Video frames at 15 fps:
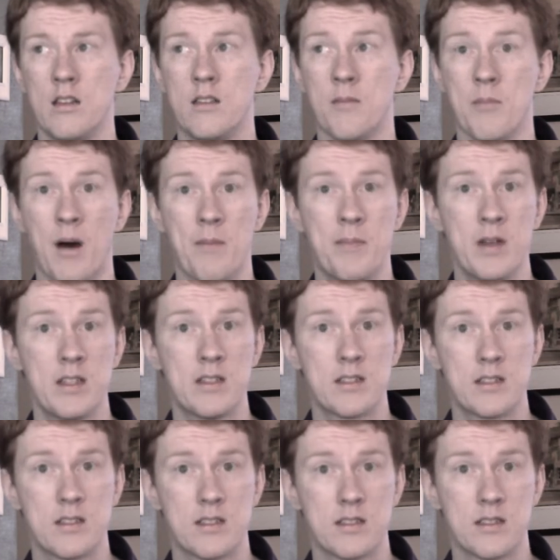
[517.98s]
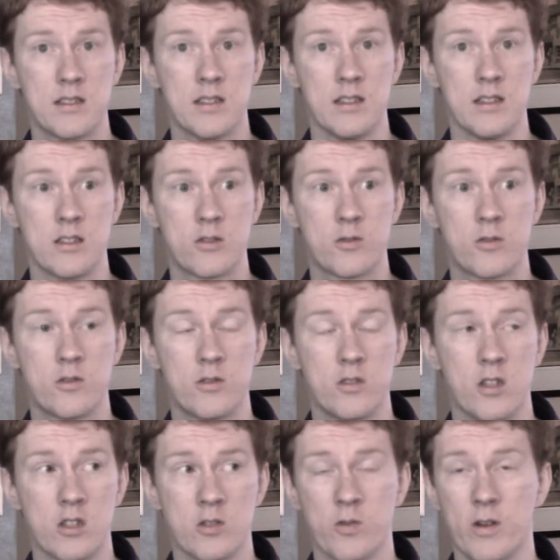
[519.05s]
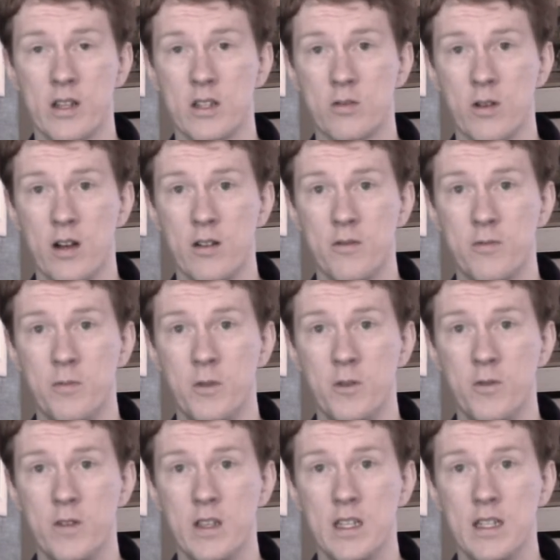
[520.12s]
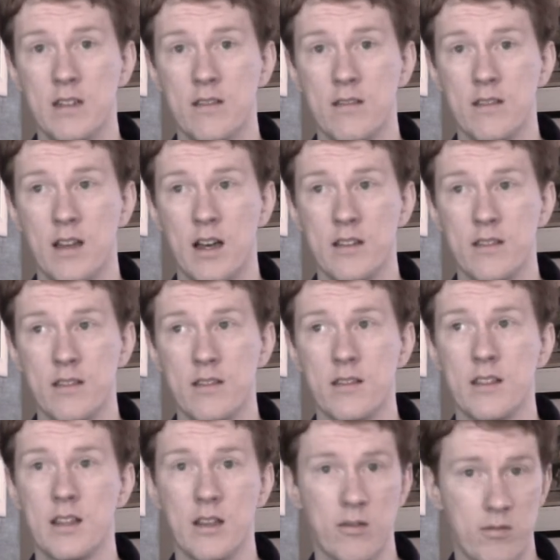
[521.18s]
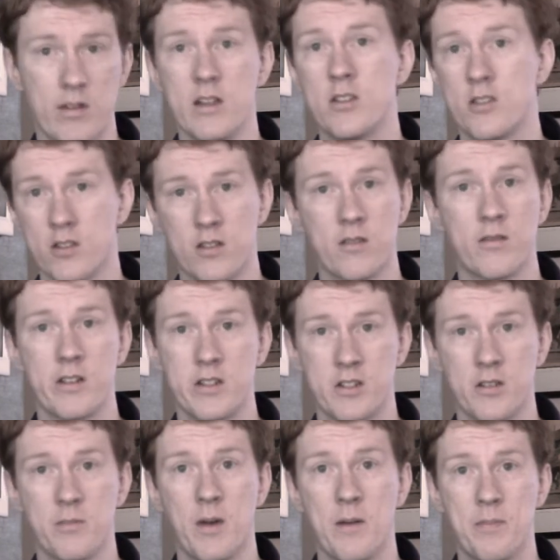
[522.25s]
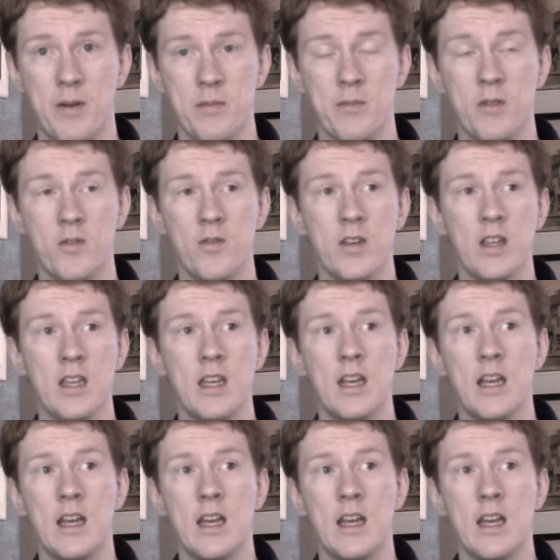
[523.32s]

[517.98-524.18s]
Muppets, the 2012 movie, not the original Muppet movie.